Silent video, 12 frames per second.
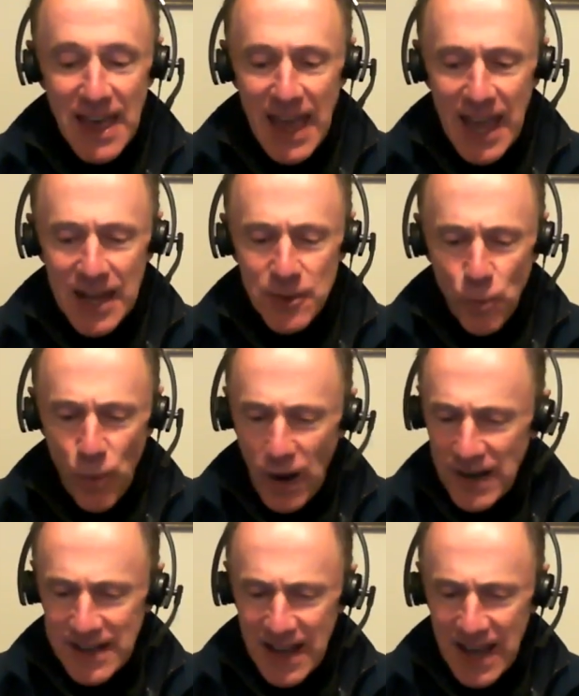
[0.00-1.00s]
And
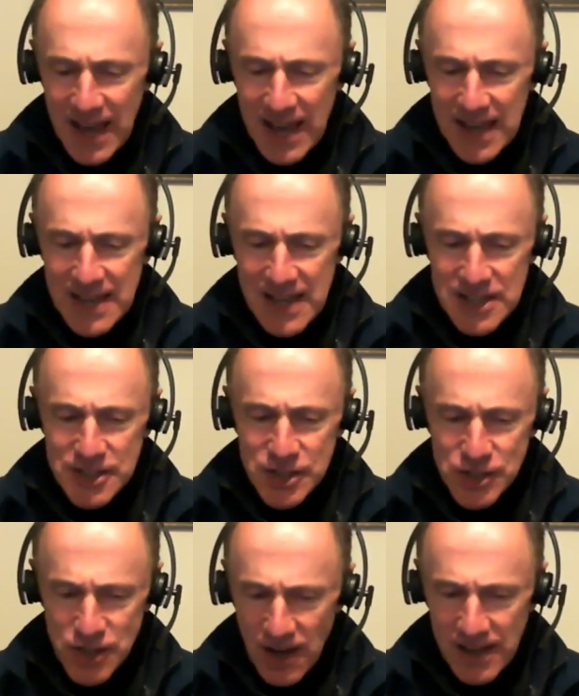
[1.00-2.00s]
one day,
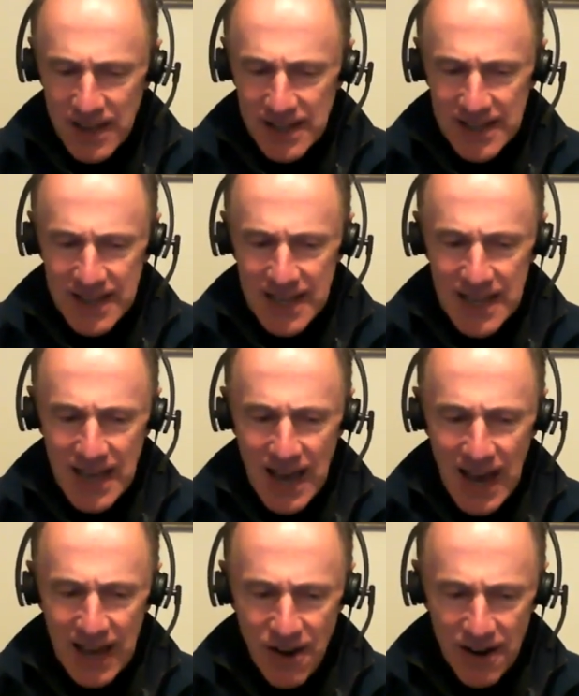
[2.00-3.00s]
shockingly,
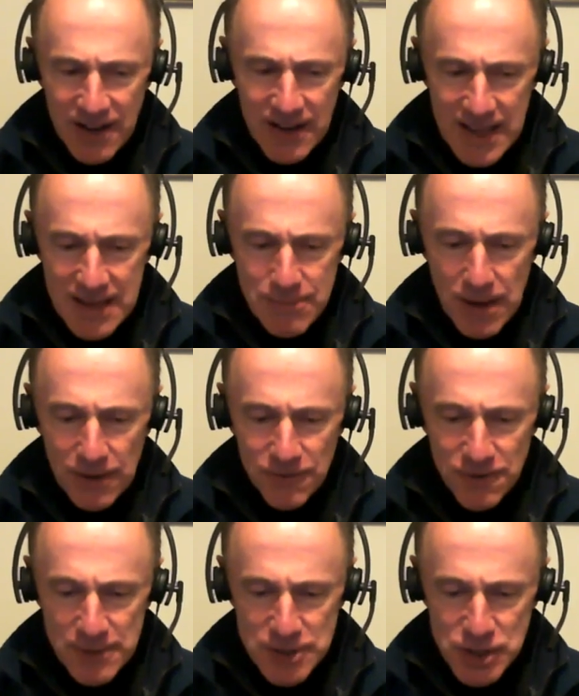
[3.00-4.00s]
I got an email
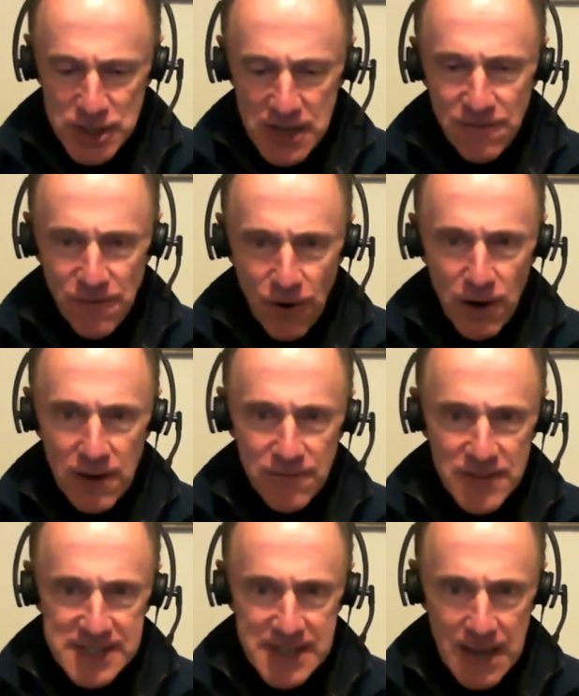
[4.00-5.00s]
from the chief
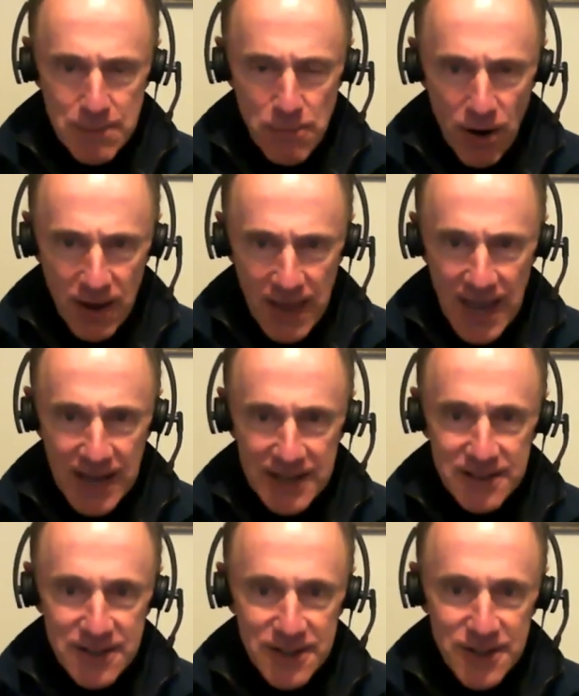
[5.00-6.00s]
archivist at Marquette,